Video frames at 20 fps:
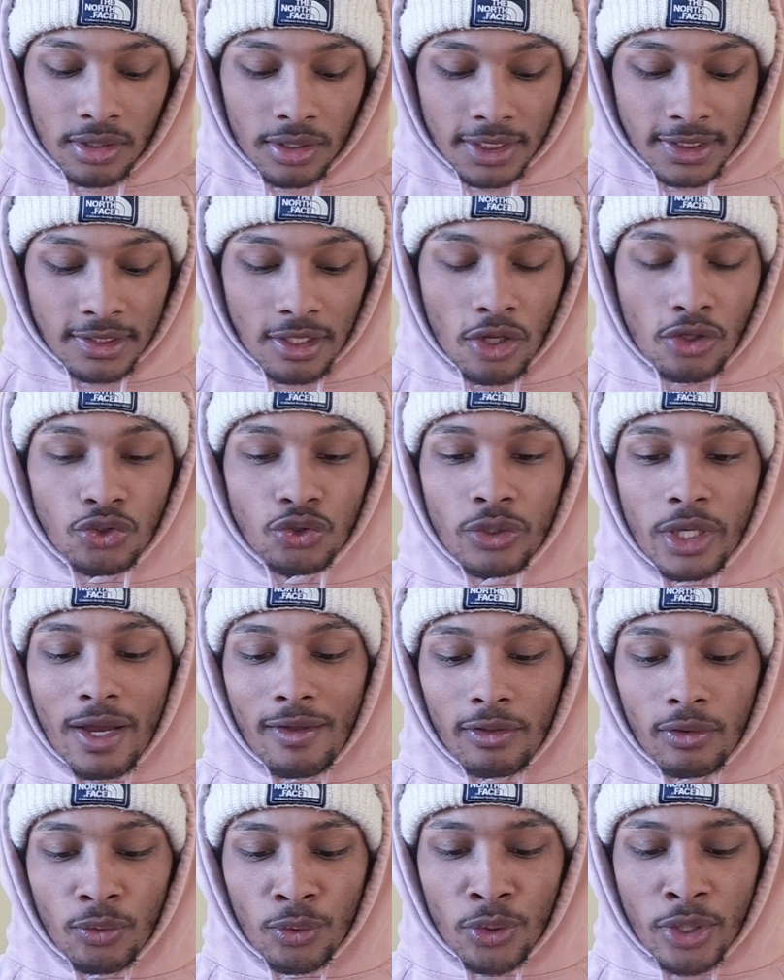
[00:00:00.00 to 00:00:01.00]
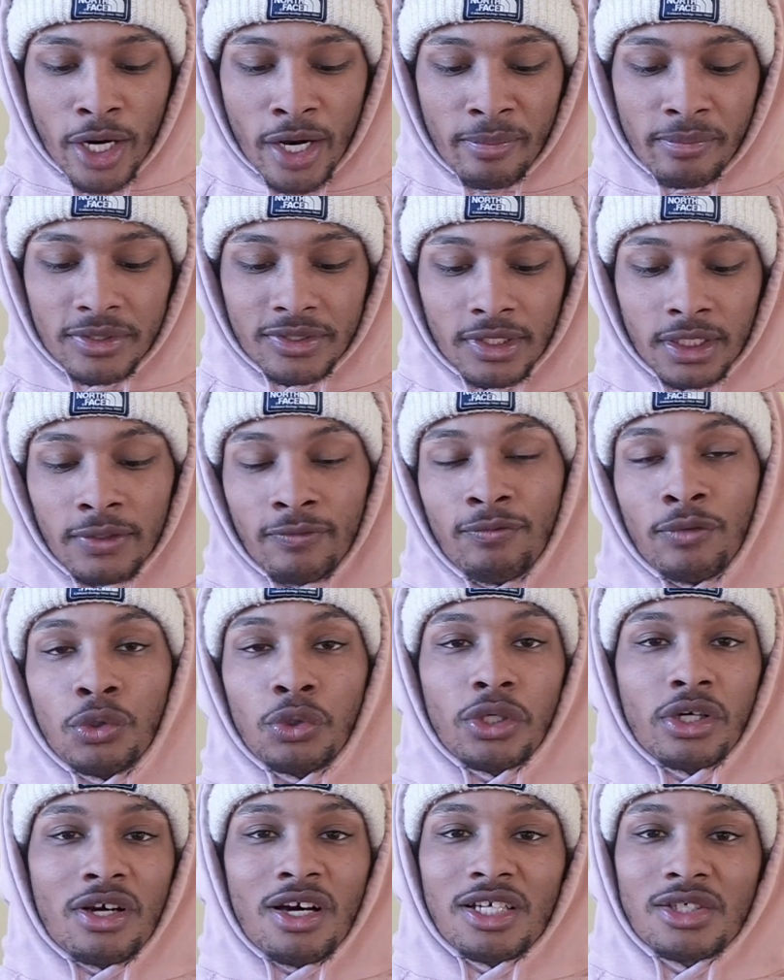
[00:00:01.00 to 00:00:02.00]
As long as you have the requirements on the field,
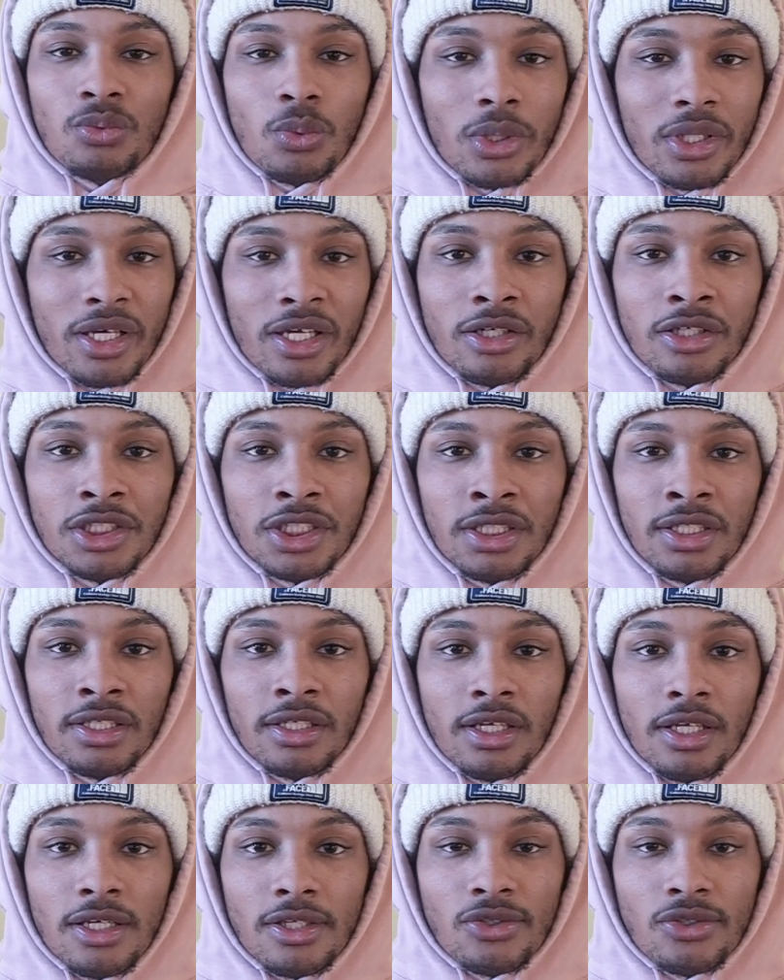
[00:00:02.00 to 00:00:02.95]
it costs 1 energy.